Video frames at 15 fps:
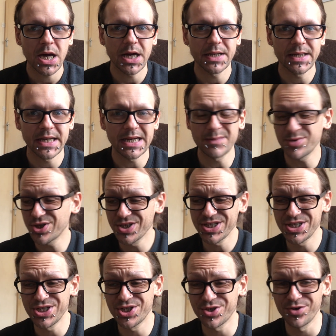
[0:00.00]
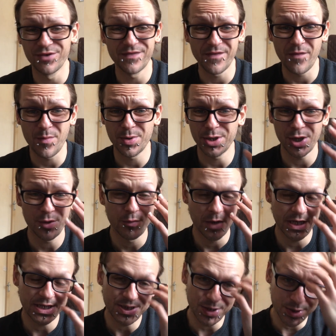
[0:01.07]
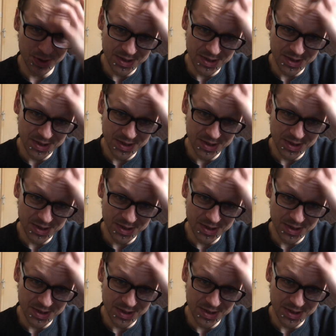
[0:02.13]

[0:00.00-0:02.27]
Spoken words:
And then I'm sure this is true of everybody who reads or